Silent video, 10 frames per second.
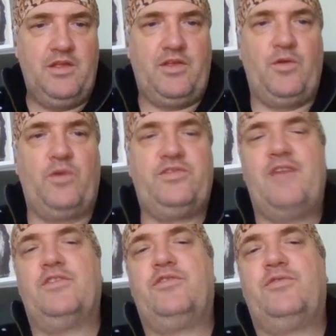There are no
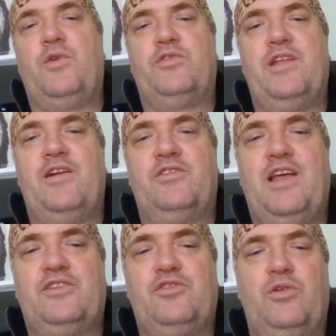sevens from those letters
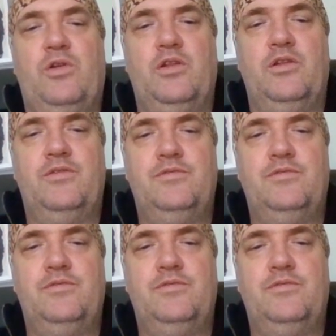at all.